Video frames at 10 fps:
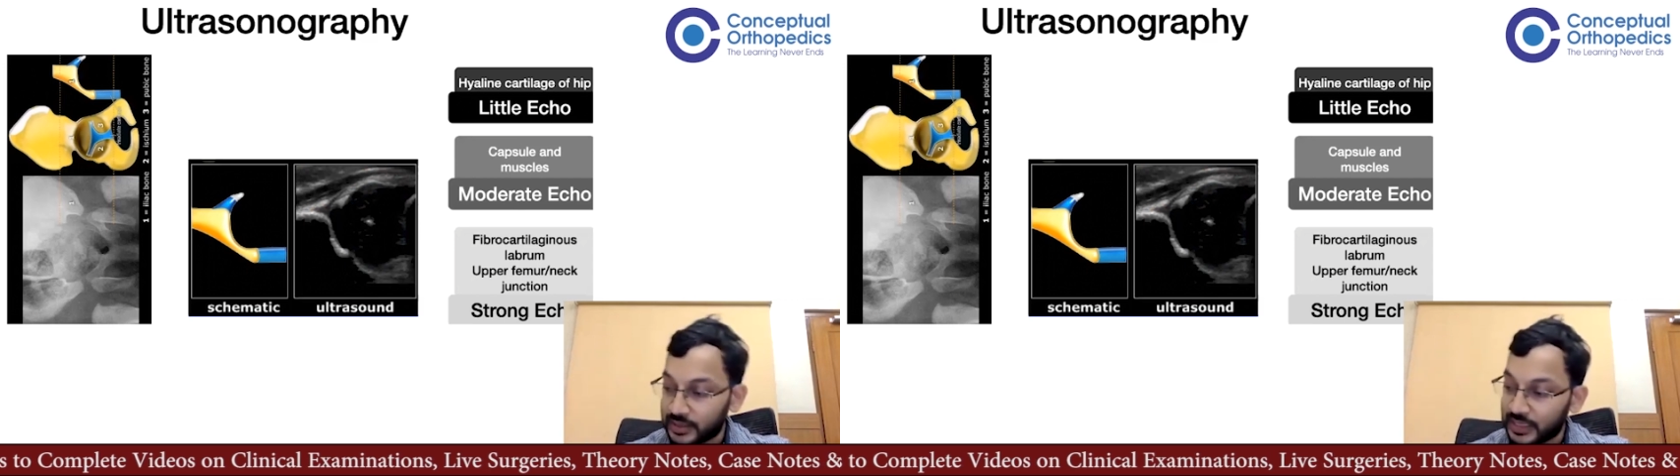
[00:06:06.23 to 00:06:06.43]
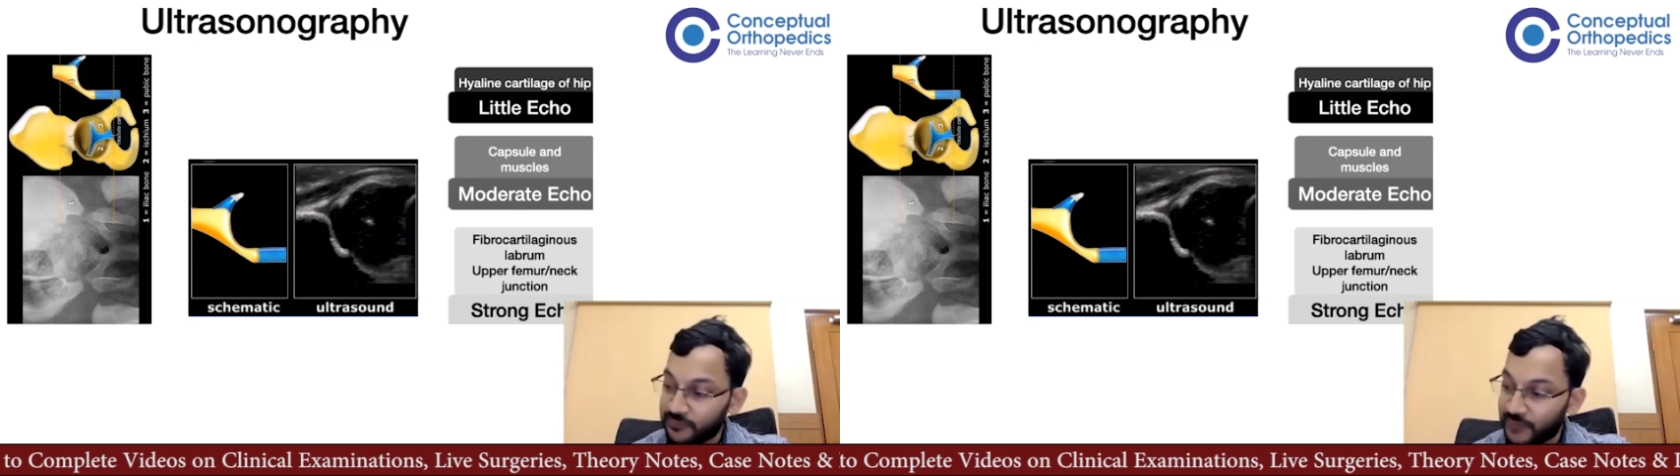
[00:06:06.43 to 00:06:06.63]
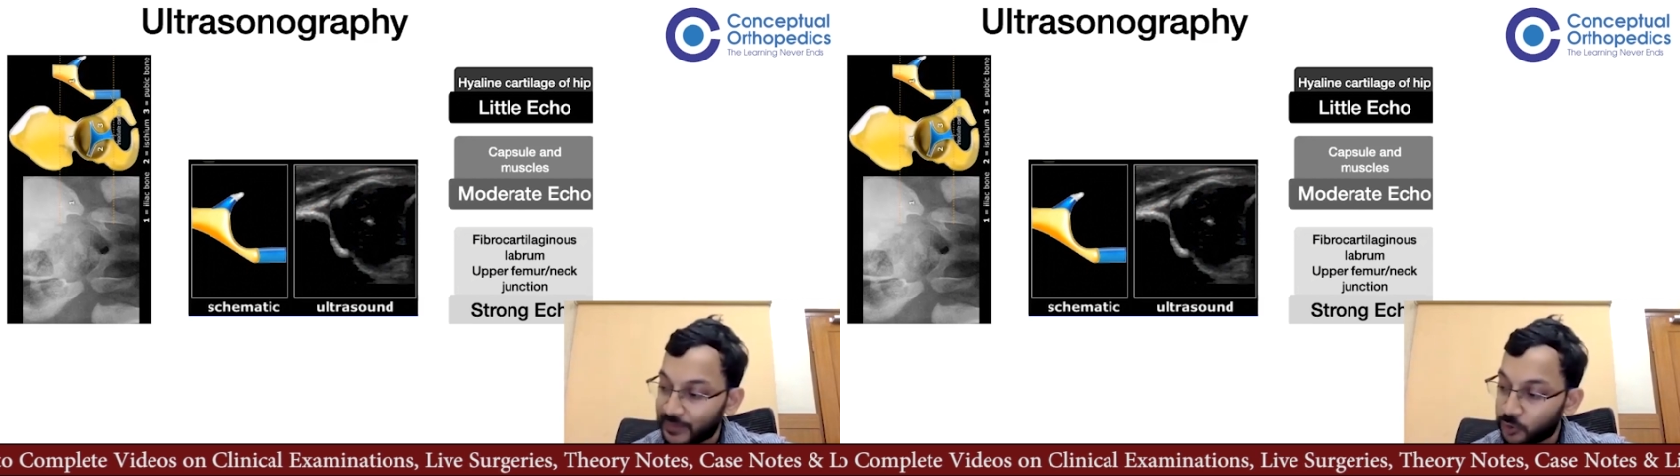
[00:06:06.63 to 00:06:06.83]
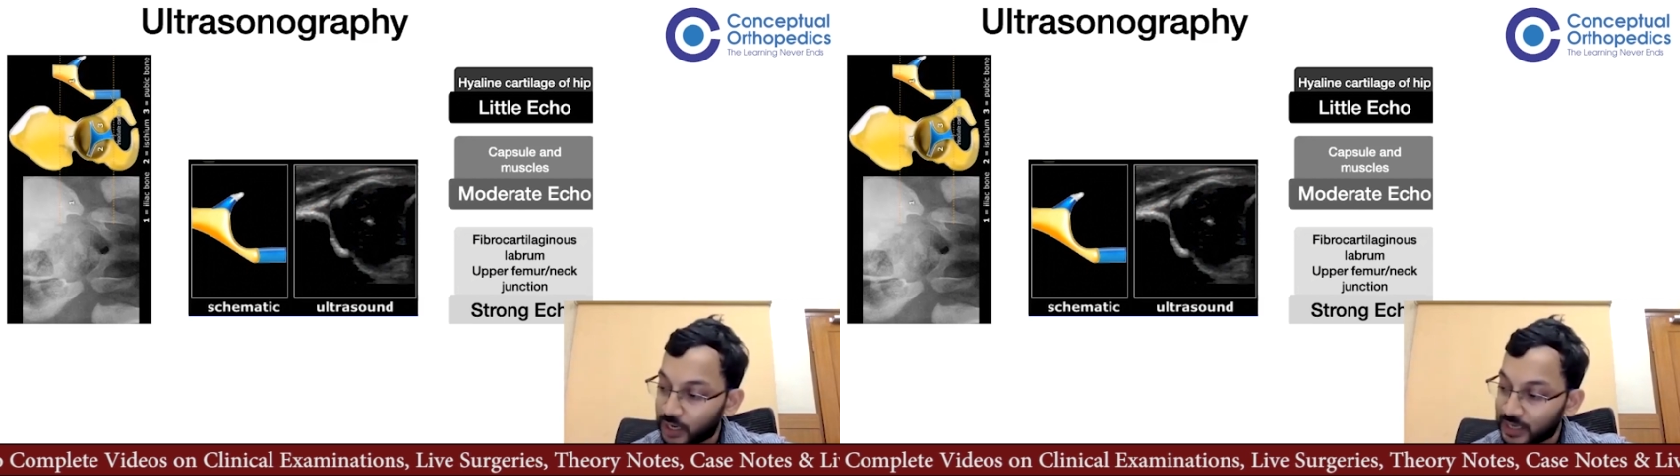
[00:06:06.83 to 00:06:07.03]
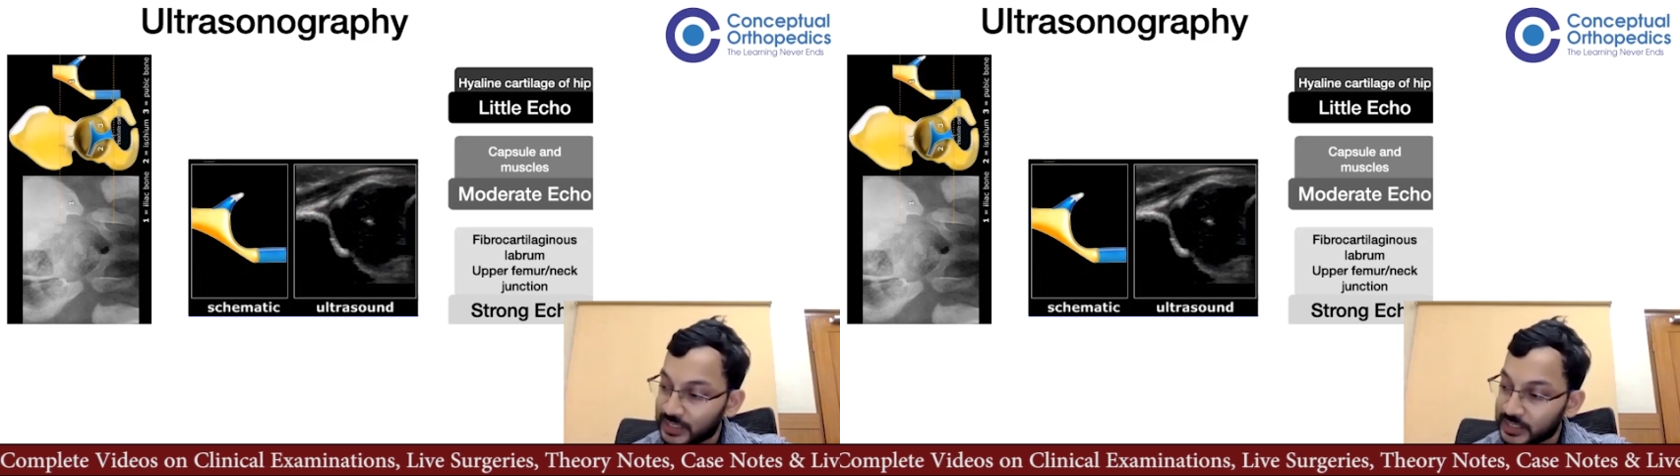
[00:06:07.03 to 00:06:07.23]
the
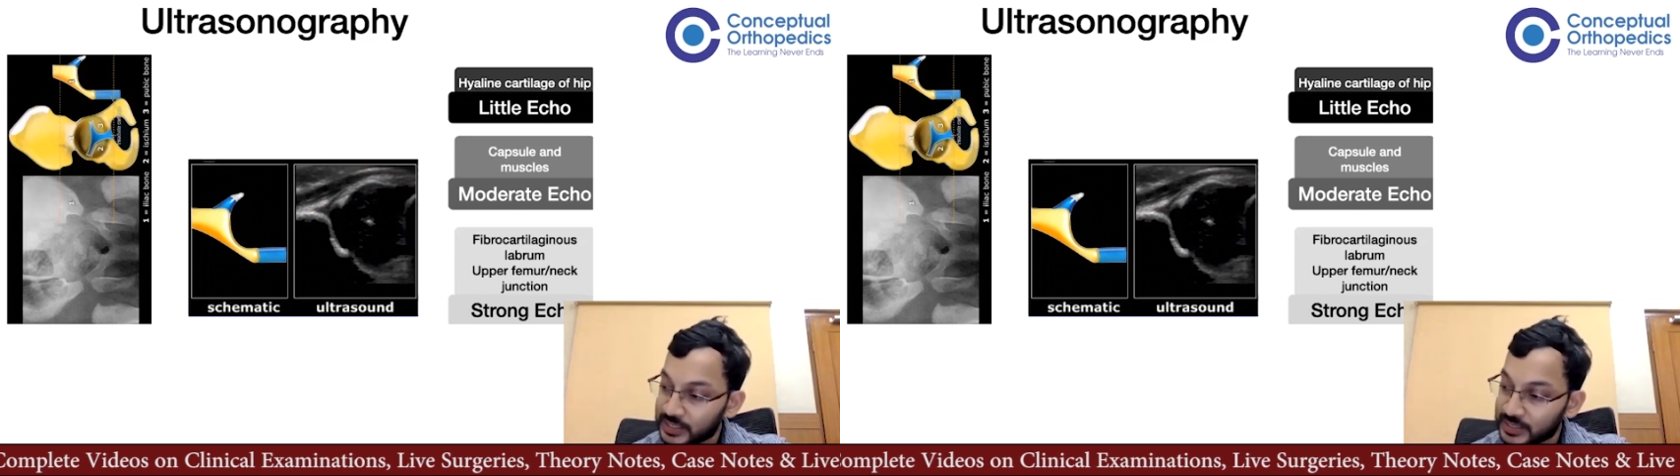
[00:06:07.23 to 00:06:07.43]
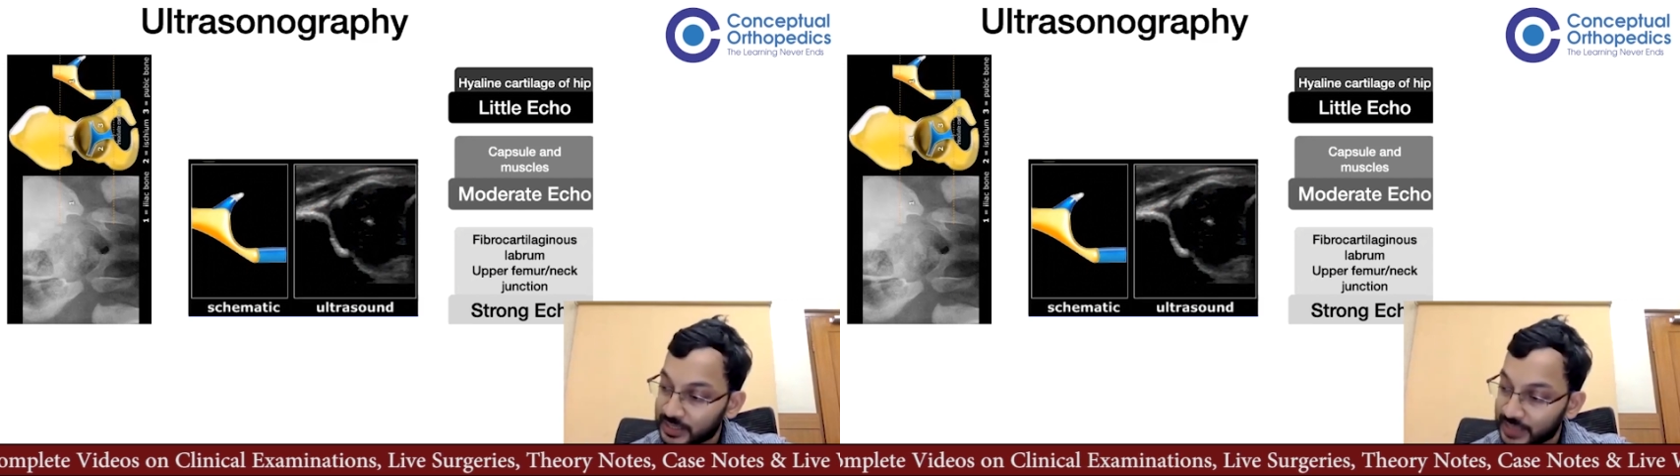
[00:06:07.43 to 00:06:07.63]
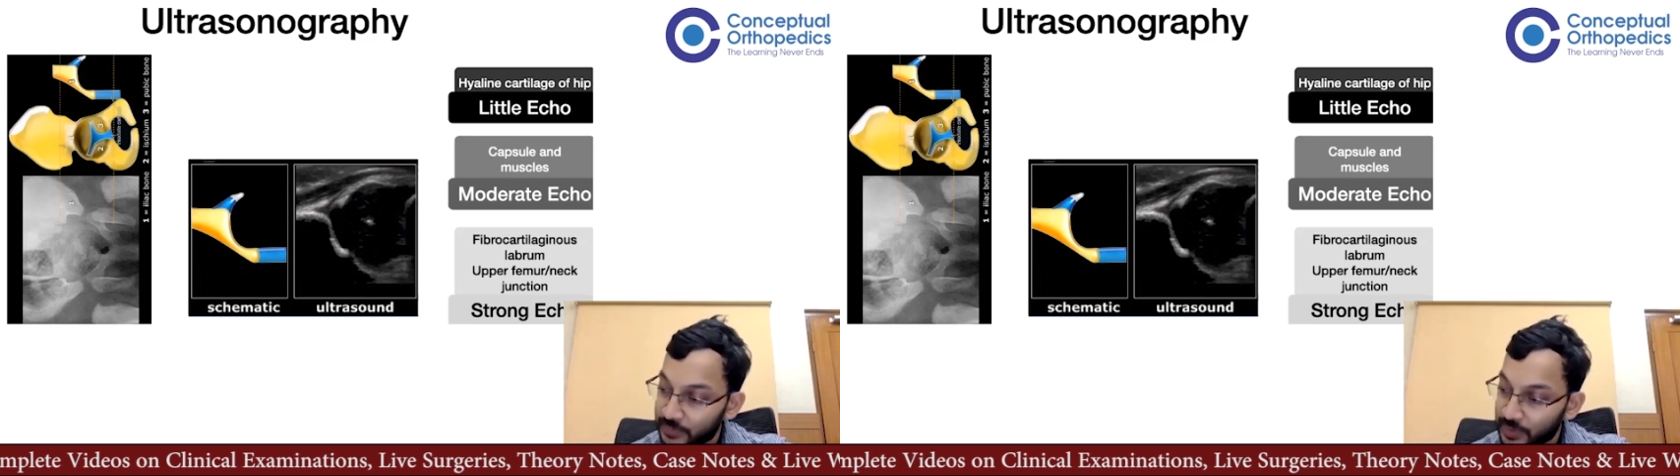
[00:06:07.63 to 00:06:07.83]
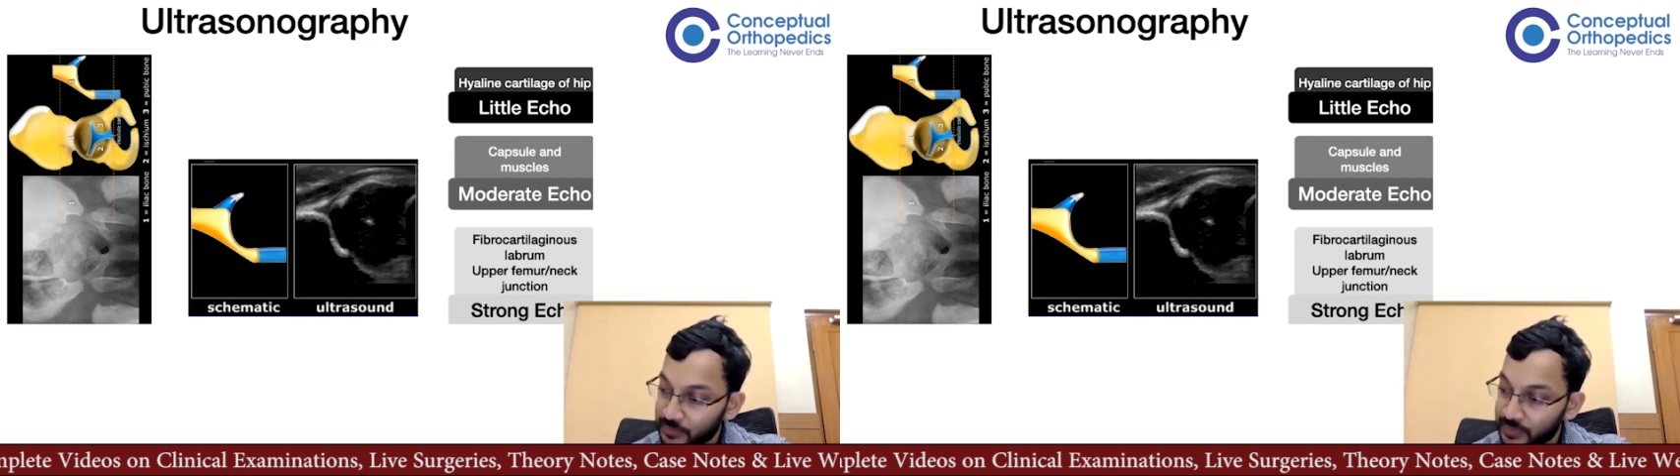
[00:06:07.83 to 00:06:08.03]
fibrocartilaginous labrum